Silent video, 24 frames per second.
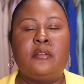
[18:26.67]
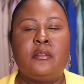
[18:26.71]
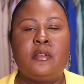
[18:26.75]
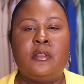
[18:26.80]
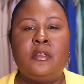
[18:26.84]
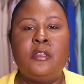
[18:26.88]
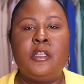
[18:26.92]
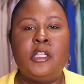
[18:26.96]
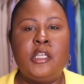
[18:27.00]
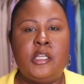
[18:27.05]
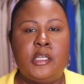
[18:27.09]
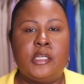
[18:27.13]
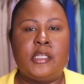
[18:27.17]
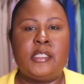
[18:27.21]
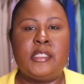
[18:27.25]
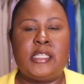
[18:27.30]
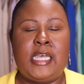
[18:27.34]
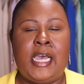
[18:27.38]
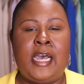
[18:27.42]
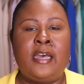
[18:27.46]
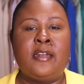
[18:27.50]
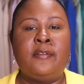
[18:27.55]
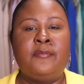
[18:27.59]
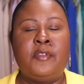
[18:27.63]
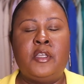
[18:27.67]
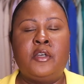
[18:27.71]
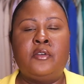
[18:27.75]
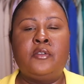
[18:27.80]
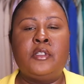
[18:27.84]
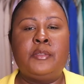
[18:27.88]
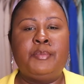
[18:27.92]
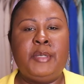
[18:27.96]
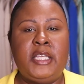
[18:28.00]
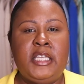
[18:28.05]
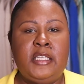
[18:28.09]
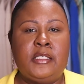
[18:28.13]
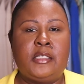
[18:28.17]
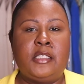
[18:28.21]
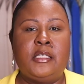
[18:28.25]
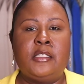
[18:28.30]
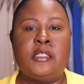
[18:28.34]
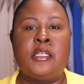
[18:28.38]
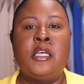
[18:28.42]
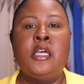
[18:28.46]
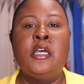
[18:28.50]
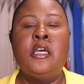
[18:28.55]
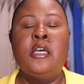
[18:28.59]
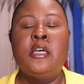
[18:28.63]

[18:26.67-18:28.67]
looks out of those pieces.